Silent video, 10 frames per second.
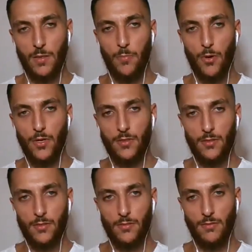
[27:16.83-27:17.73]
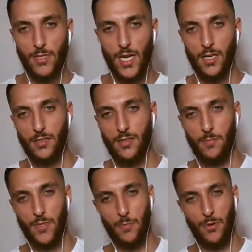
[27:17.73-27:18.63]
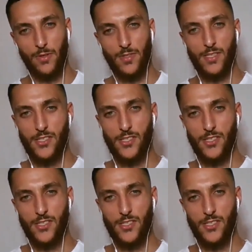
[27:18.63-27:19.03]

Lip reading: The point, yeah, the point is